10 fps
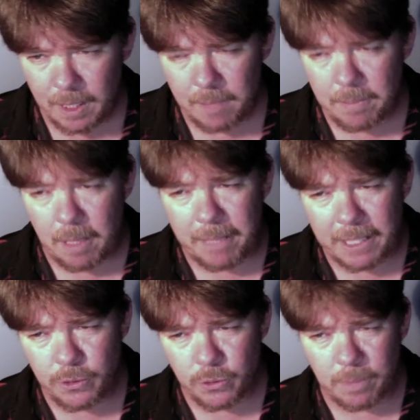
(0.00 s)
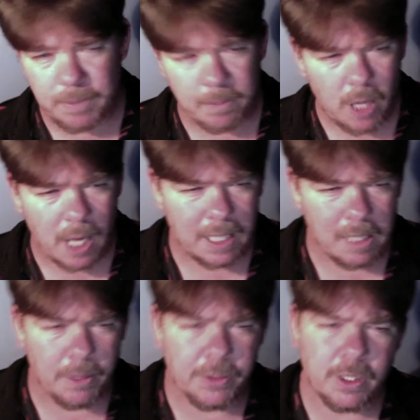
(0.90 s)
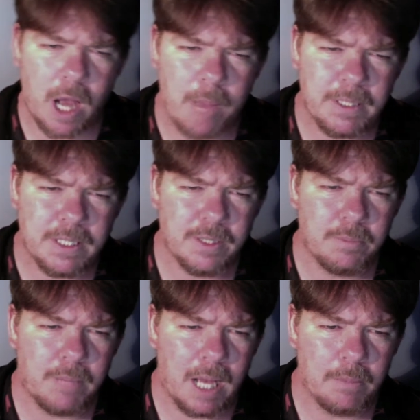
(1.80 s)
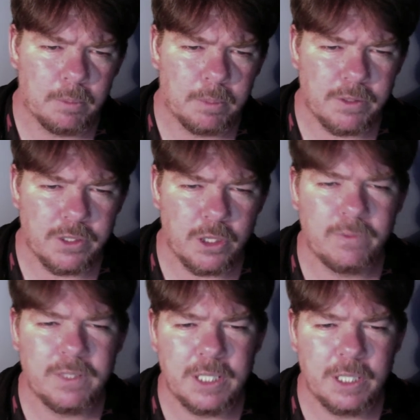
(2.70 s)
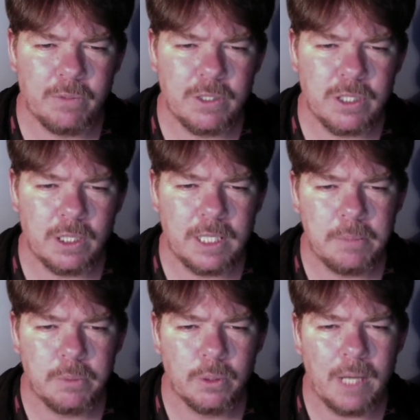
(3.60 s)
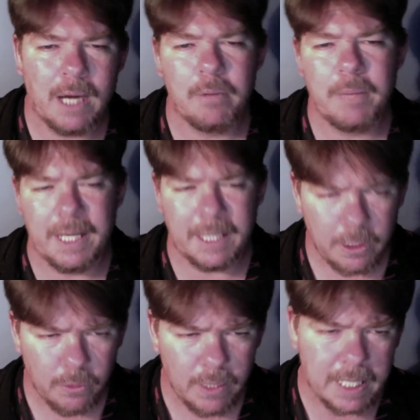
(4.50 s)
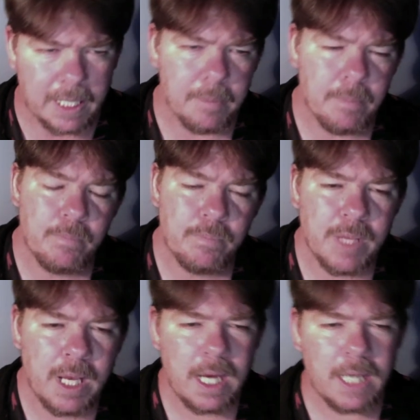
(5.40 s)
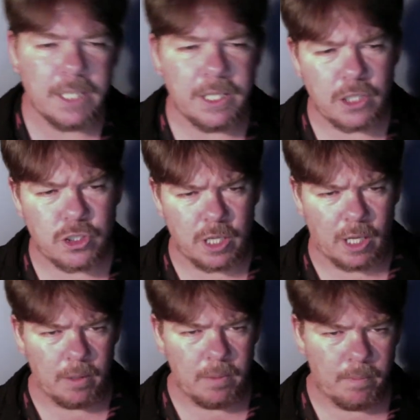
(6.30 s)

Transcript: By manuscripts, I'm talking about the copies of the Bible preserved in the original Hebrew, Aramaic, and Greek. In a nutshell,